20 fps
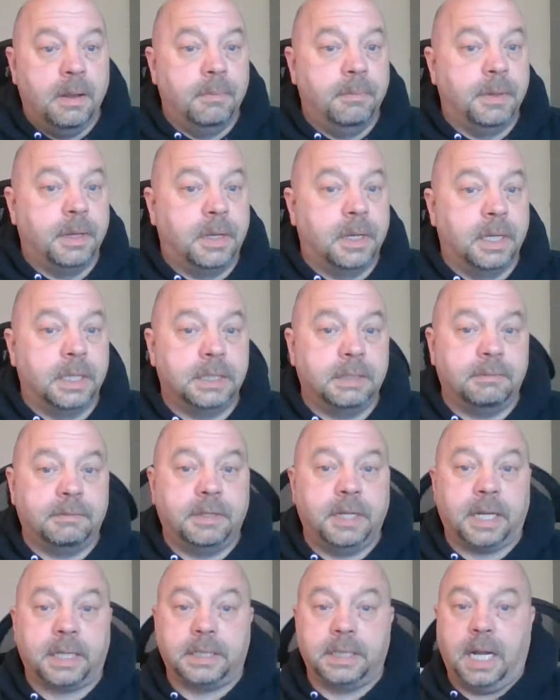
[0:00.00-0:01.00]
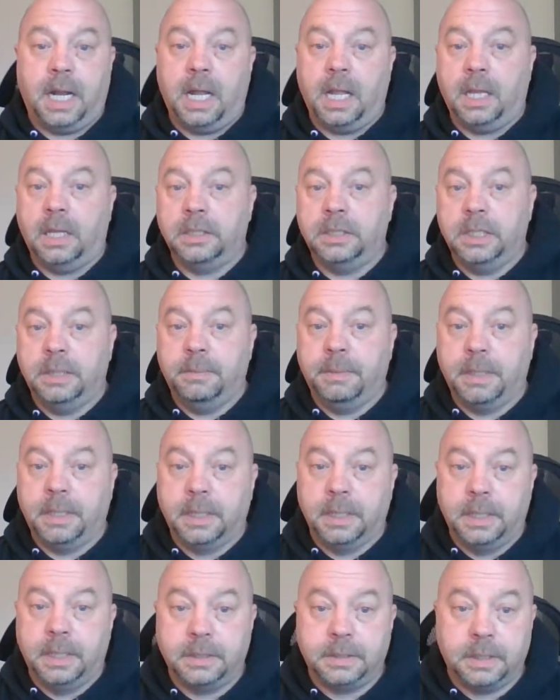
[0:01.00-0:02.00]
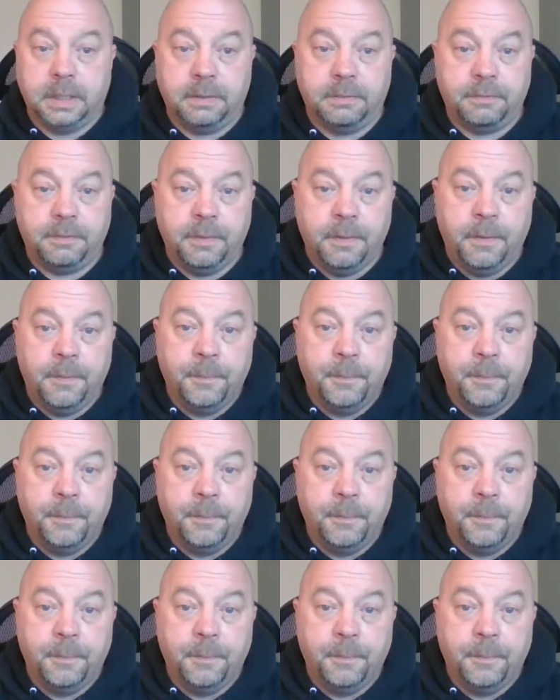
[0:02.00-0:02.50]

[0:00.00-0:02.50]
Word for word: because of technology, because of,